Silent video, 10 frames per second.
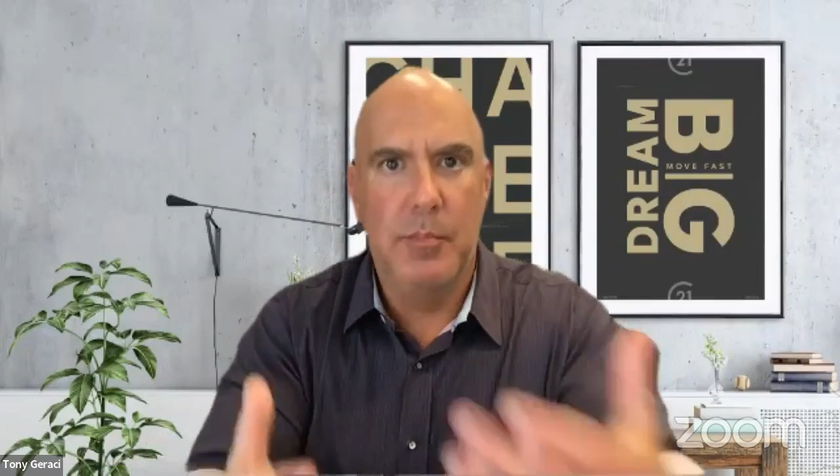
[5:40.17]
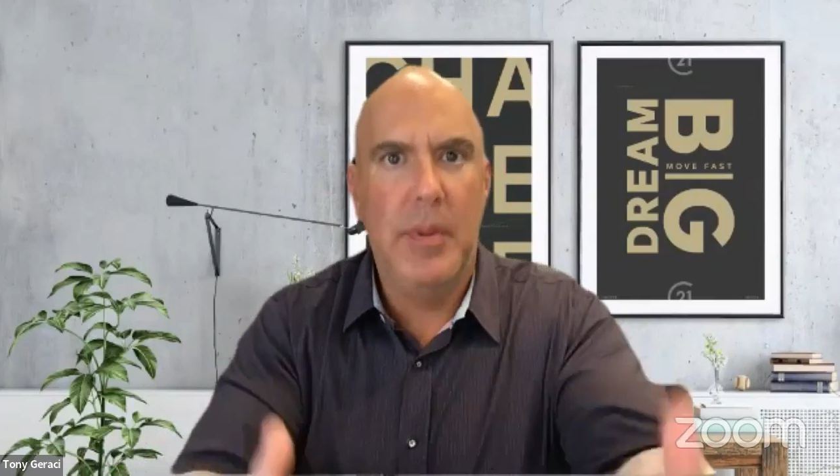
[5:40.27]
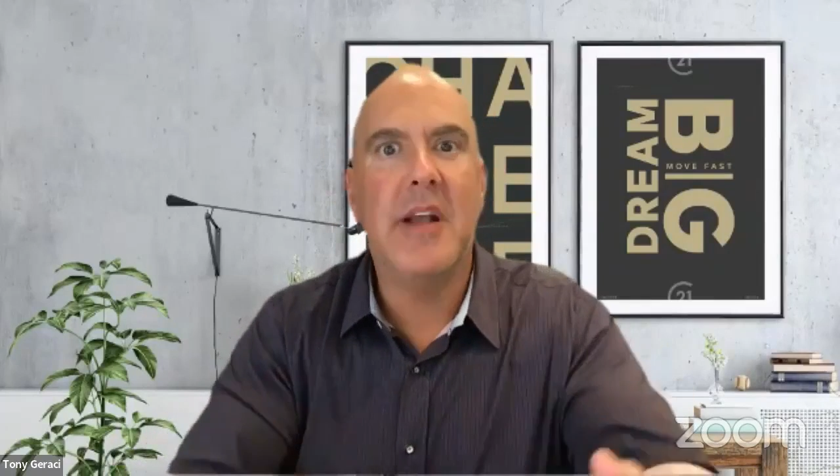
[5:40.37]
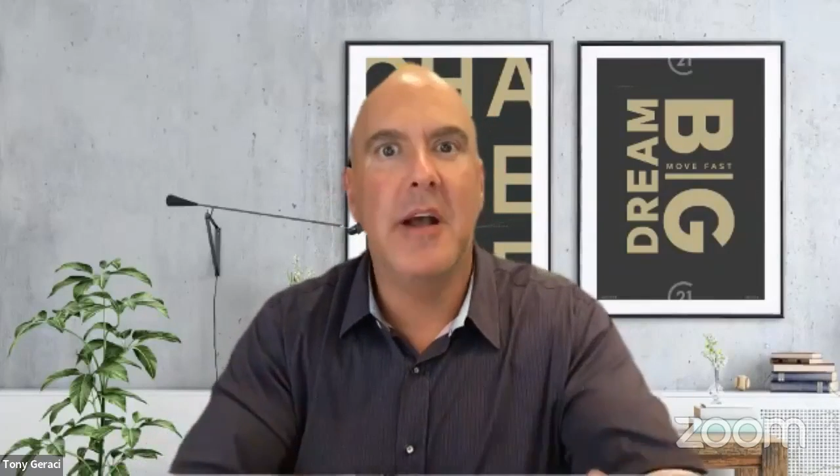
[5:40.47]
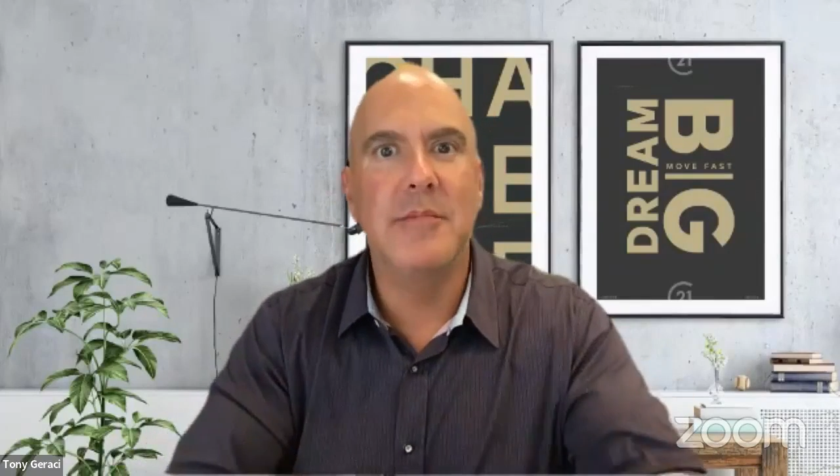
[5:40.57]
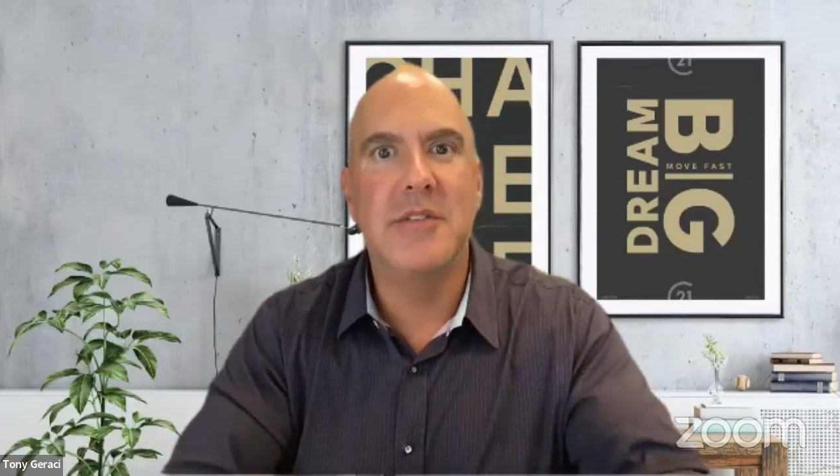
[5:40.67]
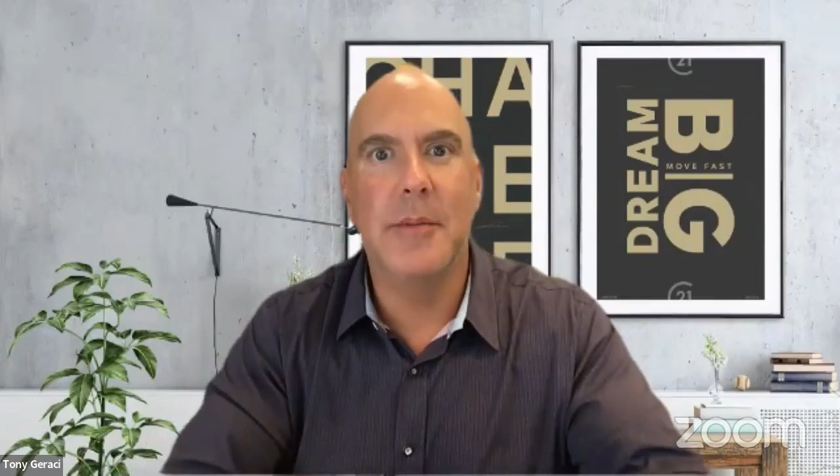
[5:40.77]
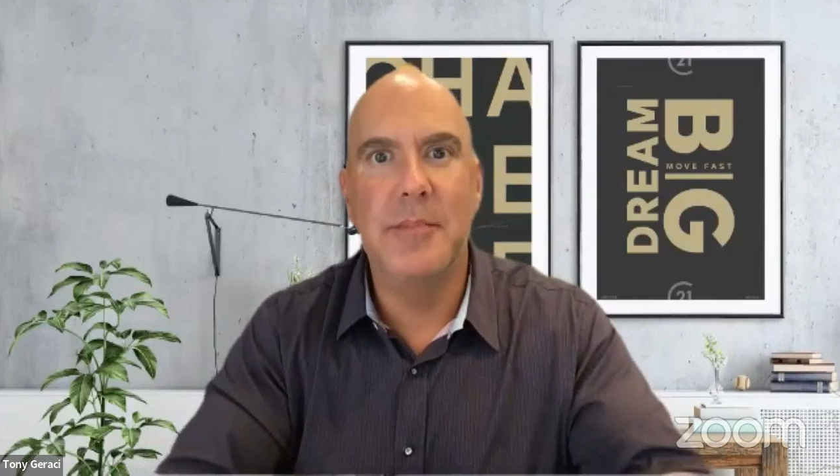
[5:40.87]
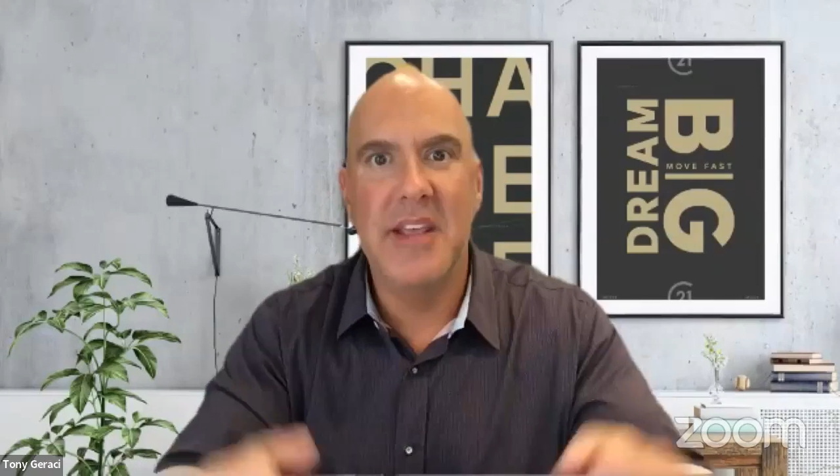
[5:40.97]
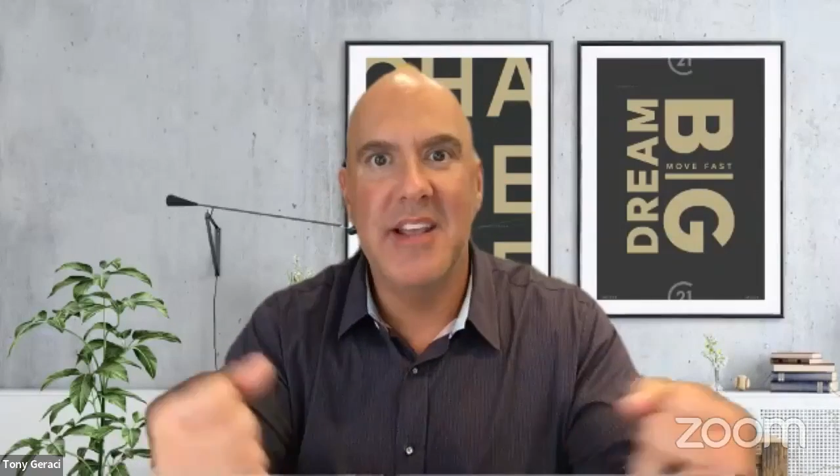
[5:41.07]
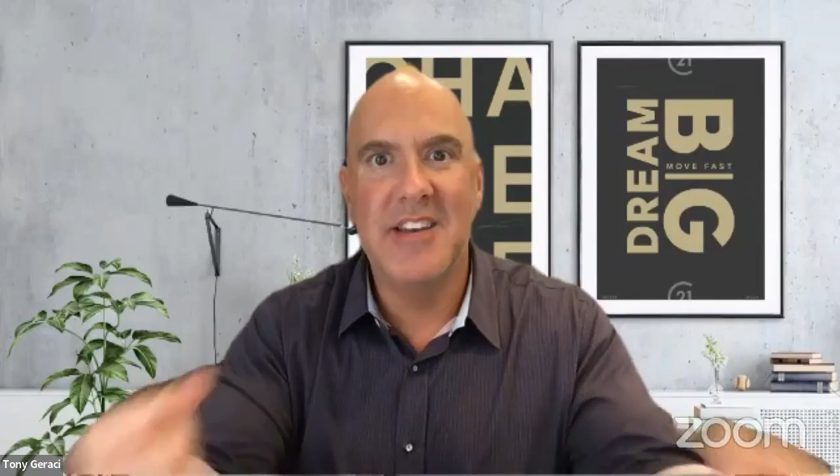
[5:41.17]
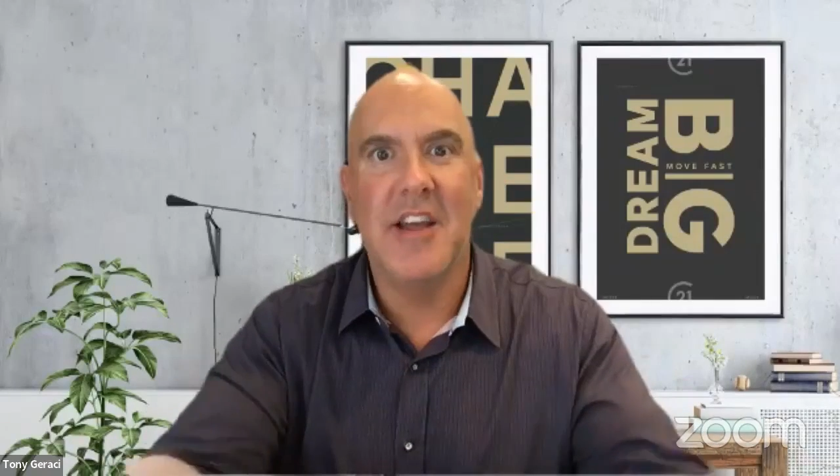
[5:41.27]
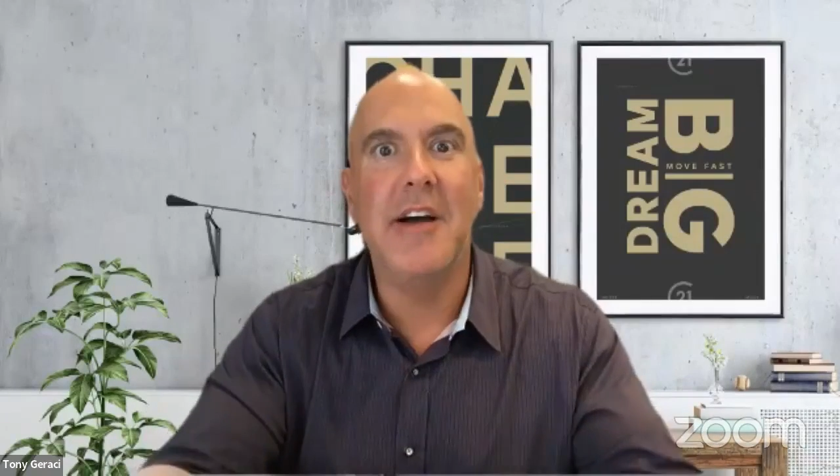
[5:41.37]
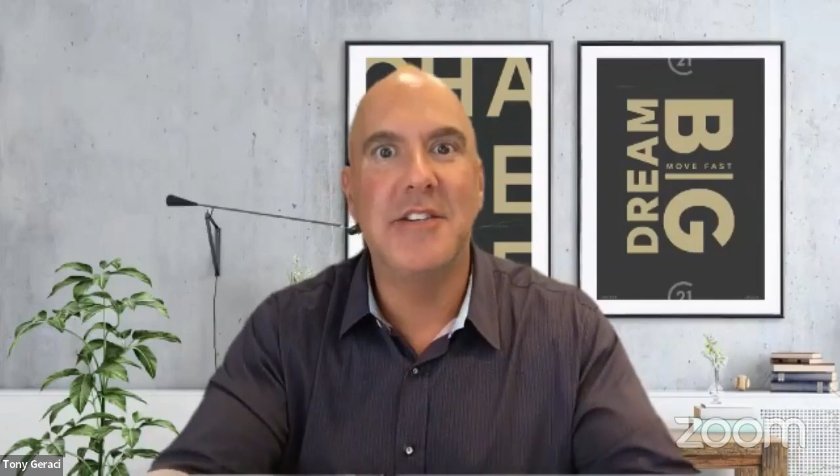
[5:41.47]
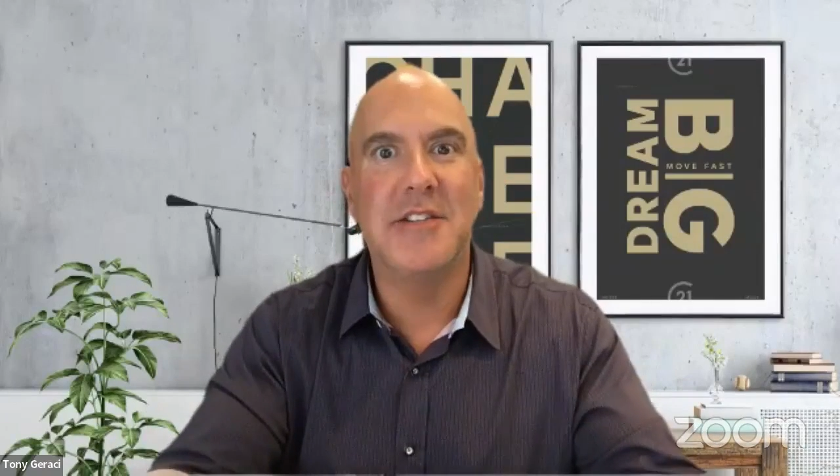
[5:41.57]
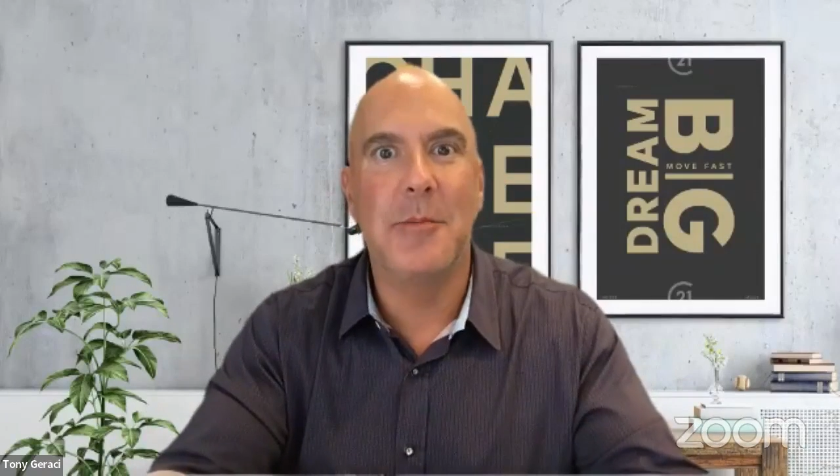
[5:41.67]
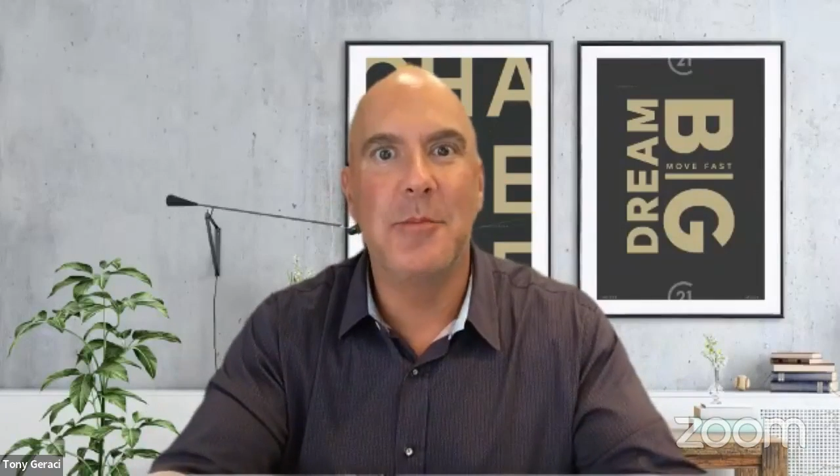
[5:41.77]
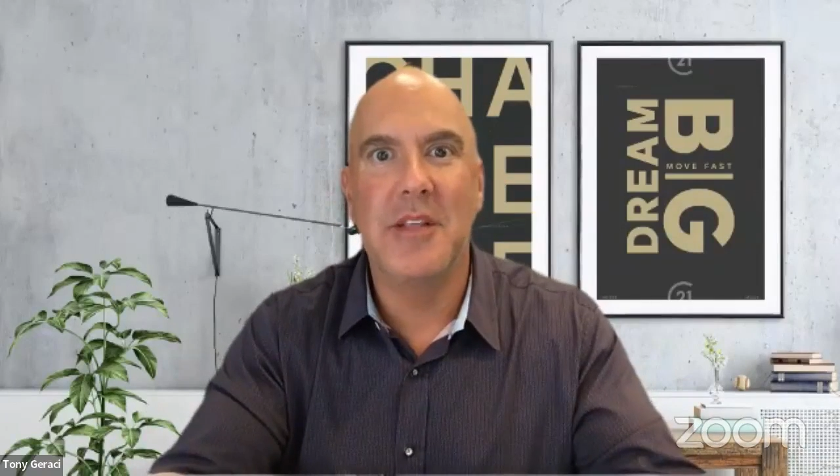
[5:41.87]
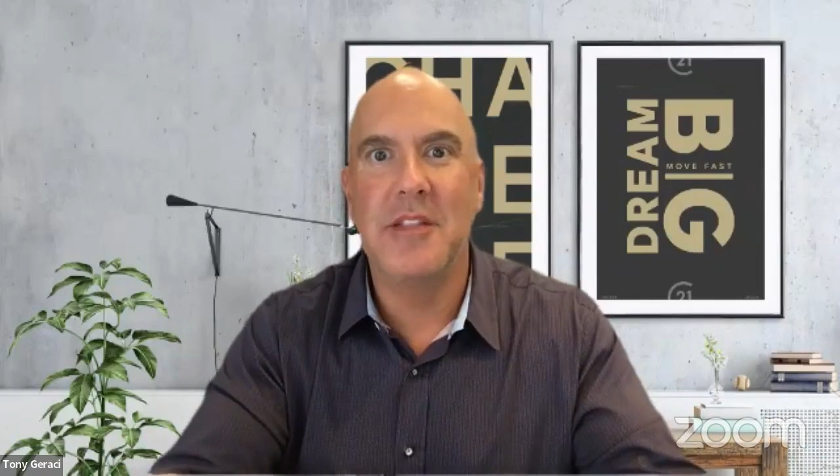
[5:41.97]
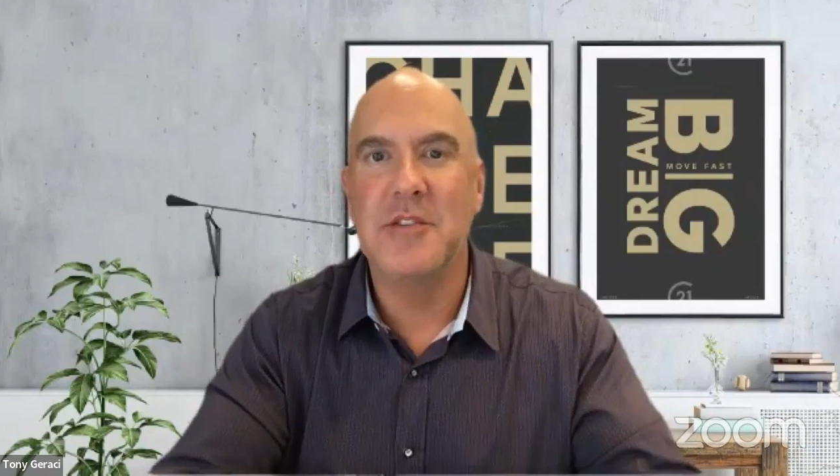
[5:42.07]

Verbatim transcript: pick up something and touch something.